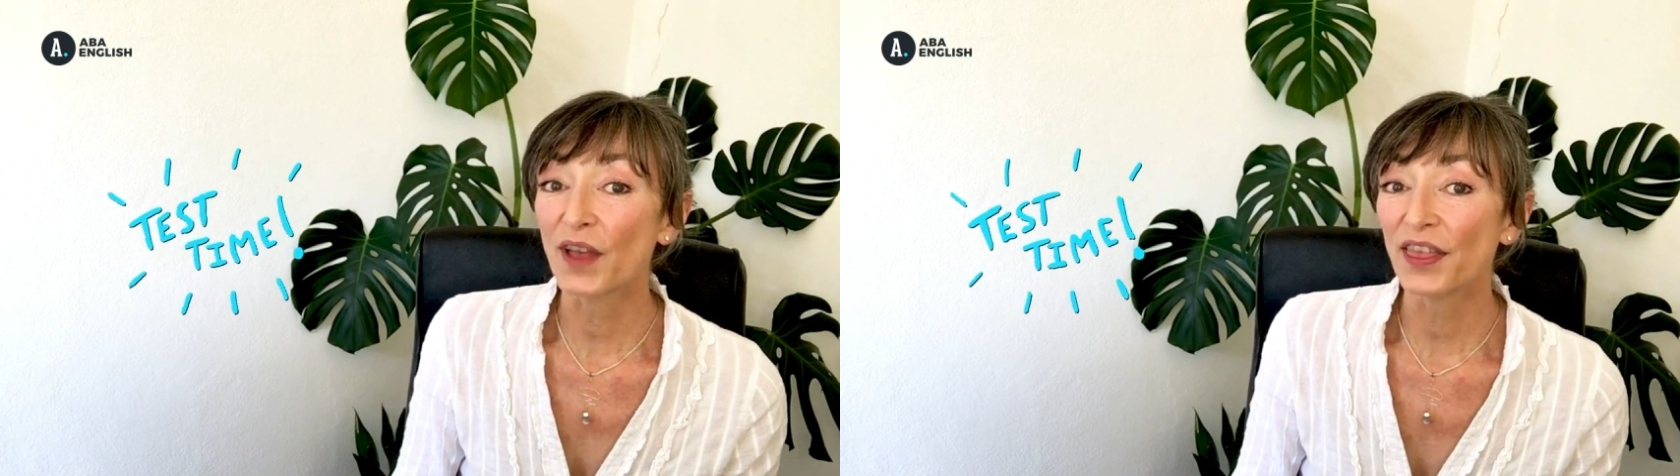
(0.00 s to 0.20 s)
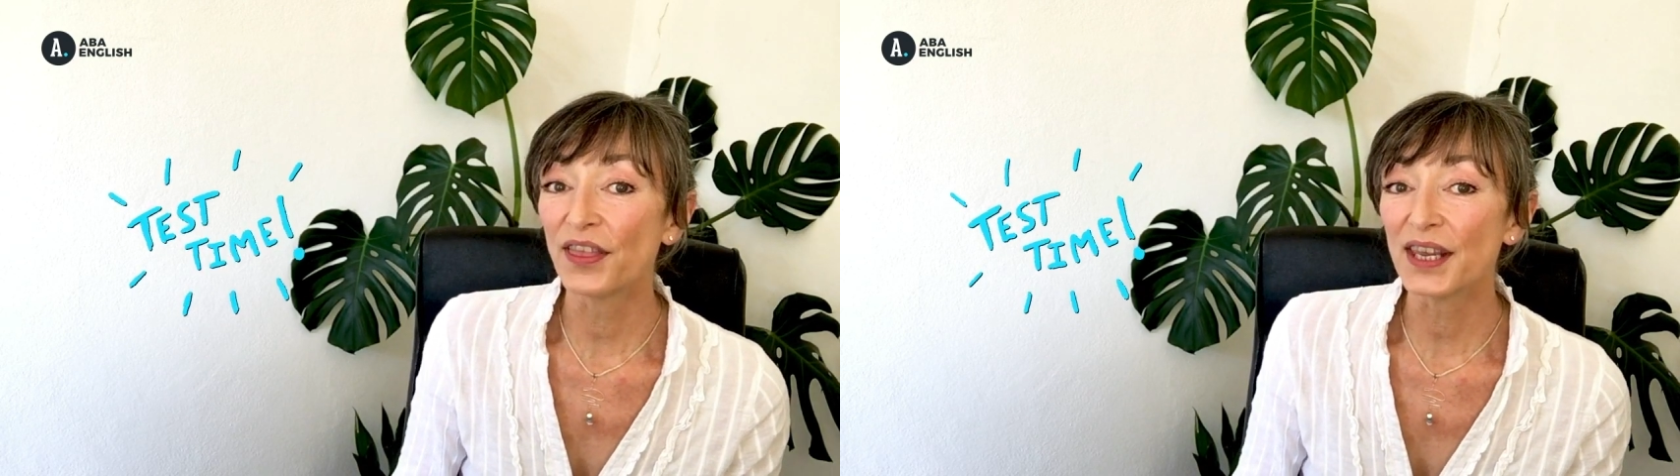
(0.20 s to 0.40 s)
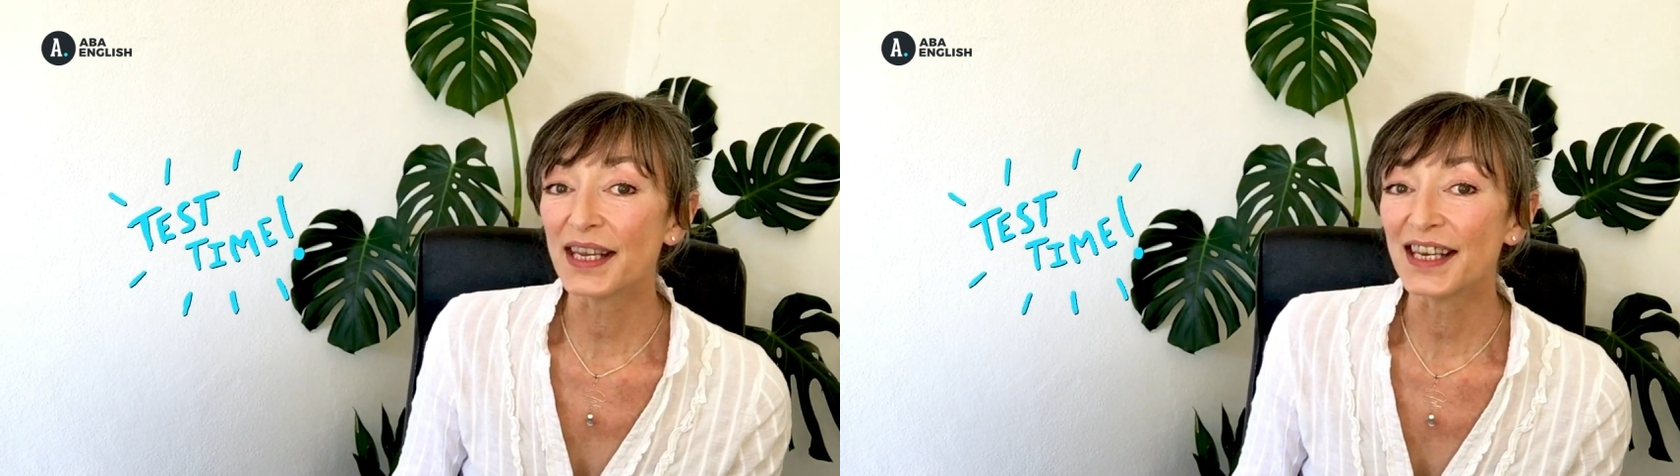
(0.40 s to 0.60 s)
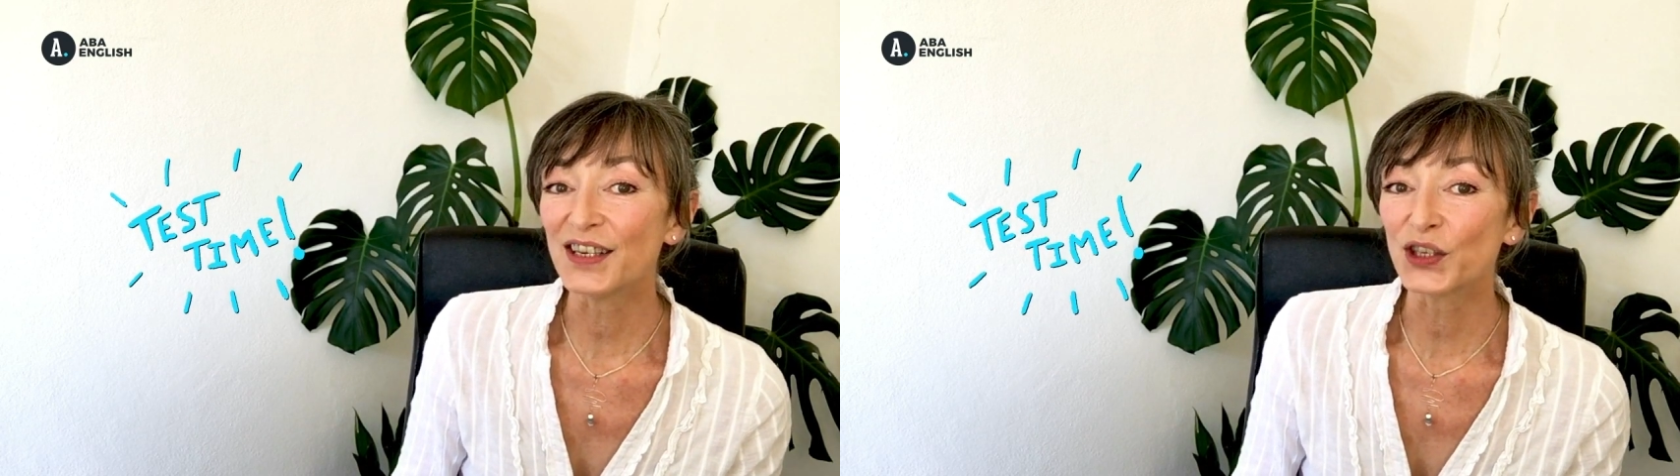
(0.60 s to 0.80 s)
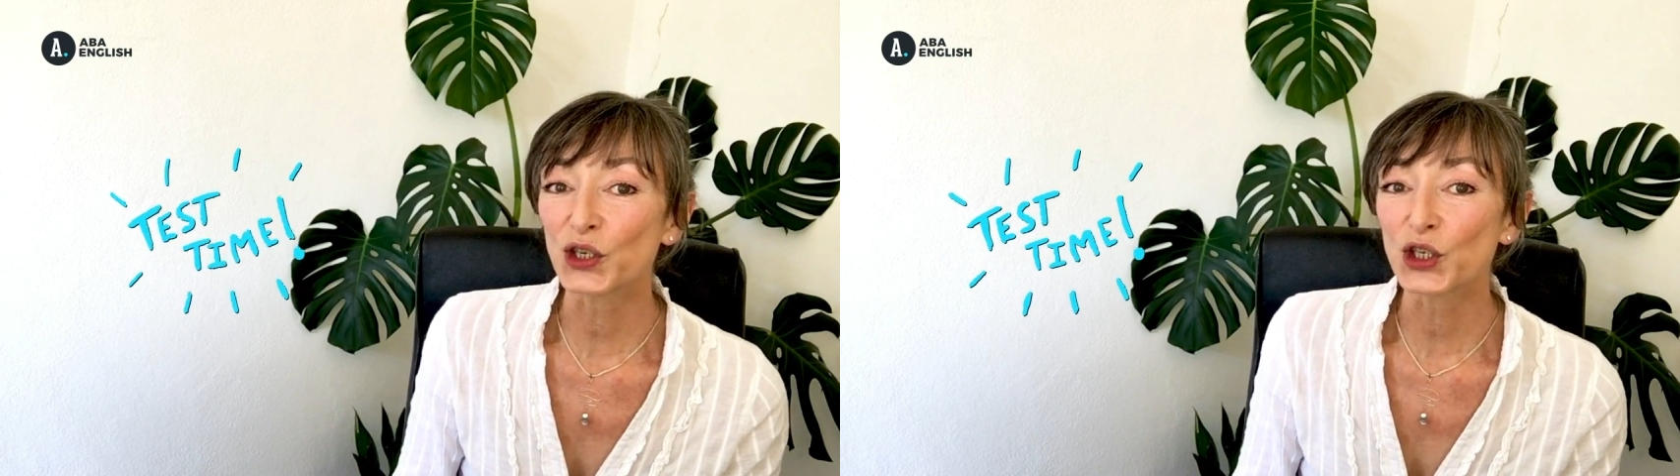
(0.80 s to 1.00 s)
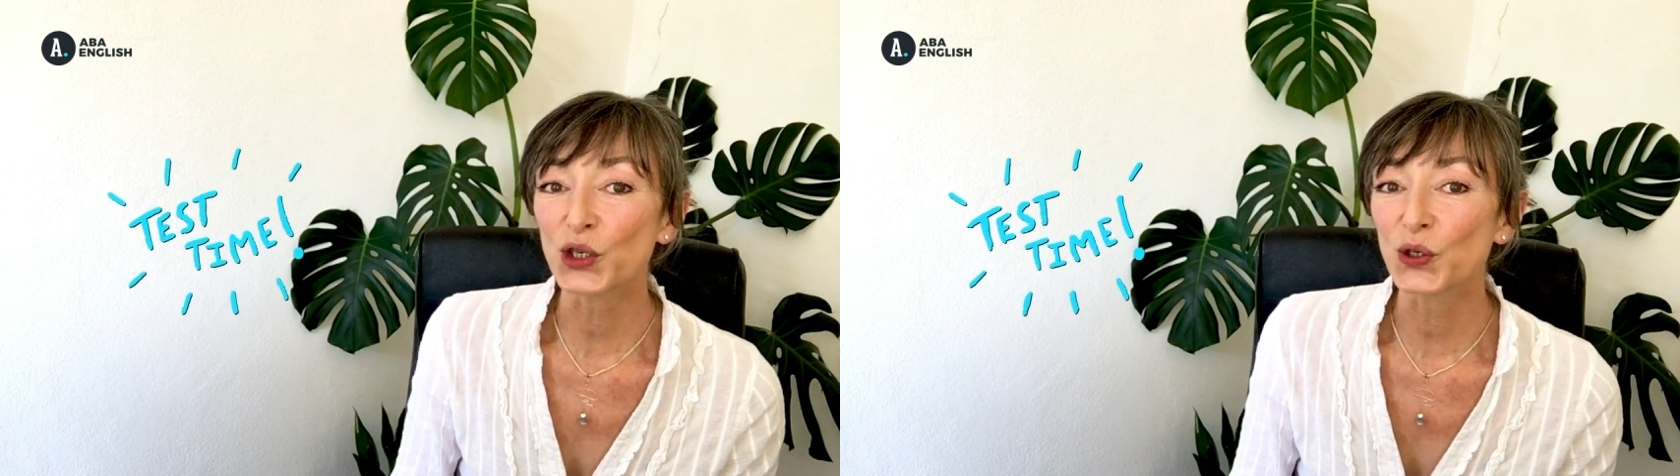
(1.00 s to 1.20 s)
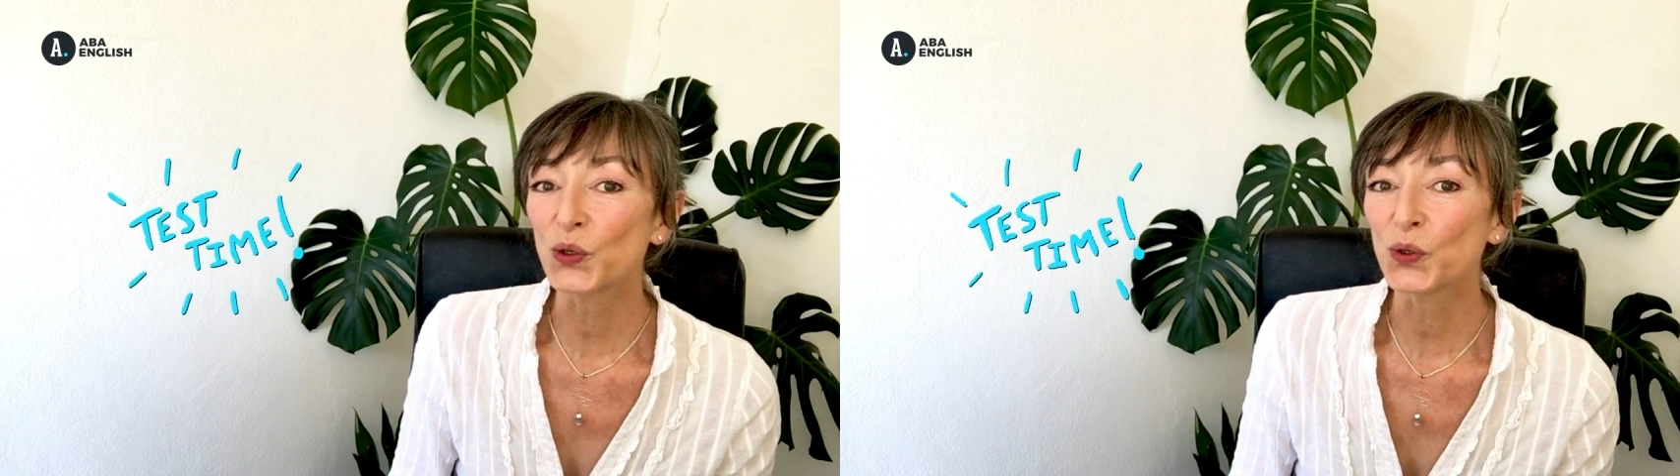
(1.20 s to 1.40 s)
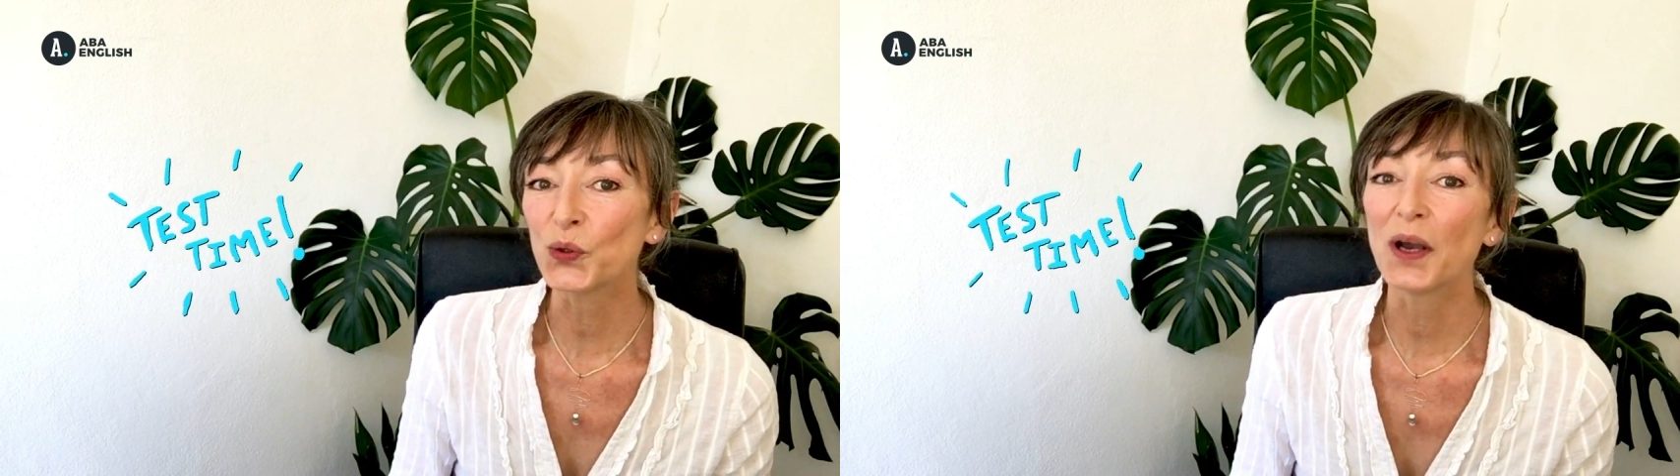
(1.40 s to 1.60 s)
these 2